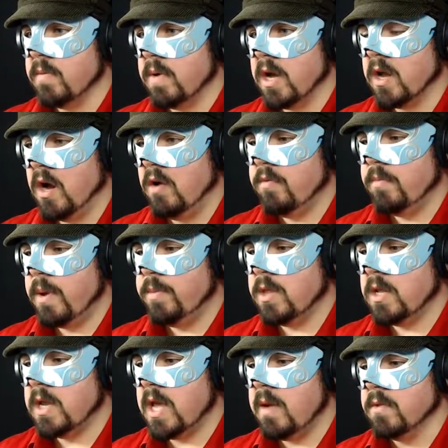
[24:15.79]
I can't remember the
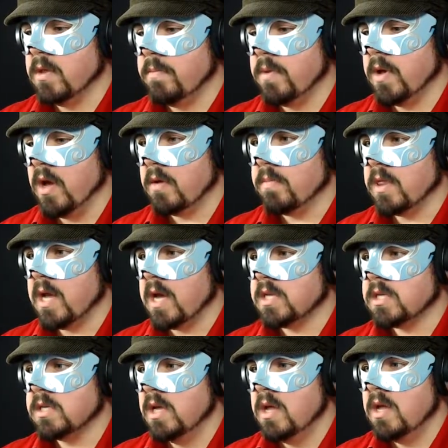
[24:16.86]
name of the perk, but
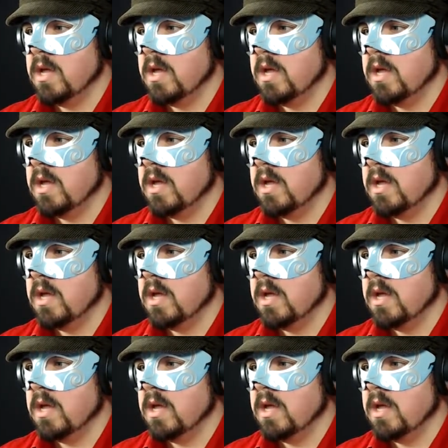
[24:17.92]
that's